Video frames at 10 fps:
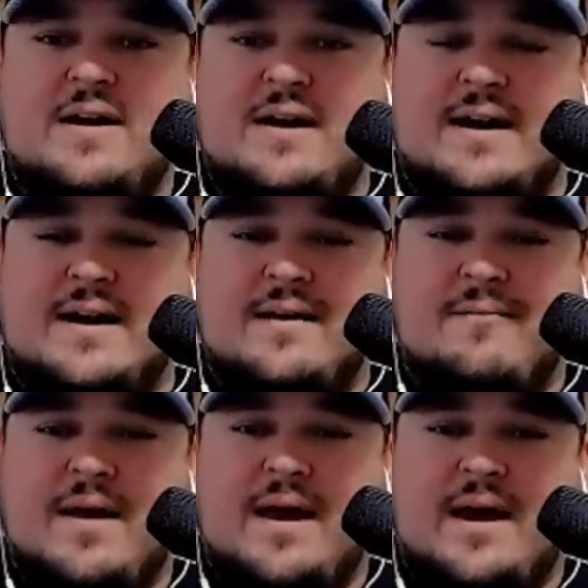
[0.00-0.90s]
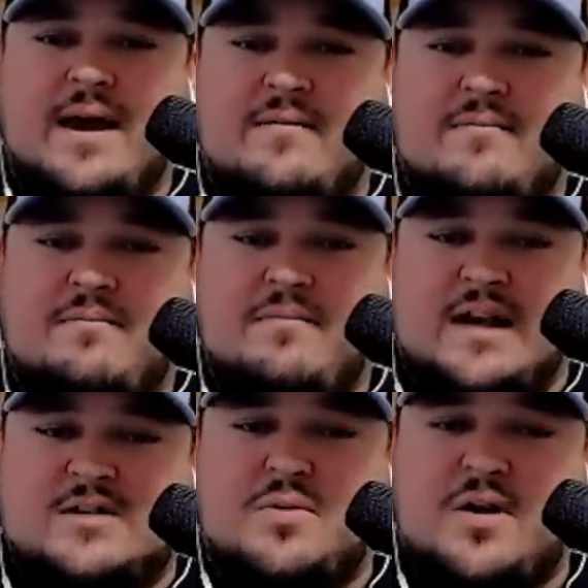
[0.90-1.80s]
and
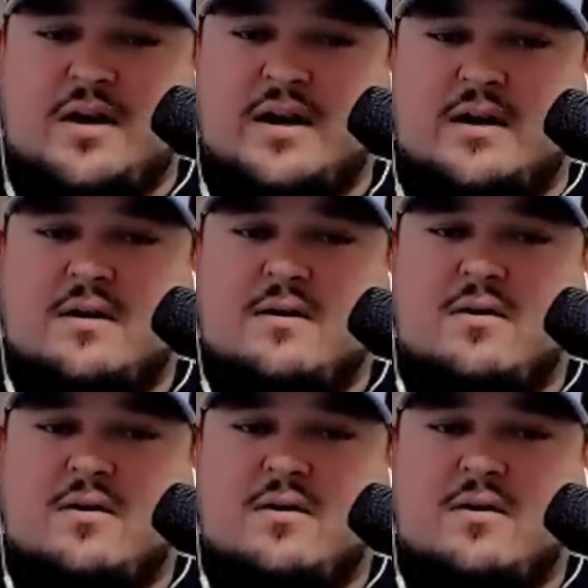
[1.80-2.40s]
has pretty good